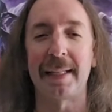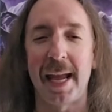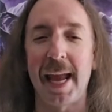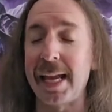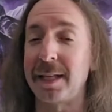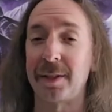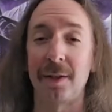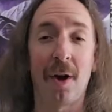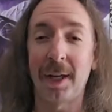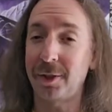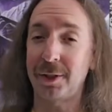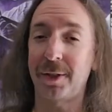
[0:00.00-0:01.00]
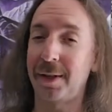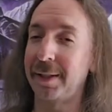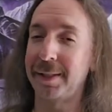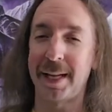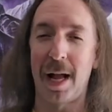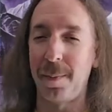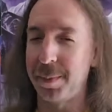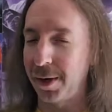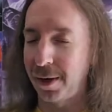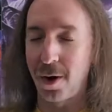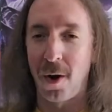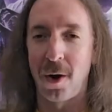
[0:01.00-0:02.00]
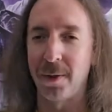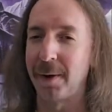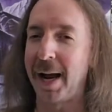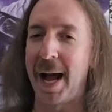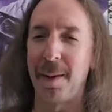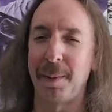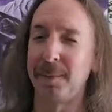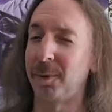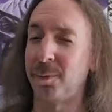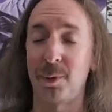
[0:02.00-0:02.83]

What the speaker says: takes, not just on this album, but on all their albums.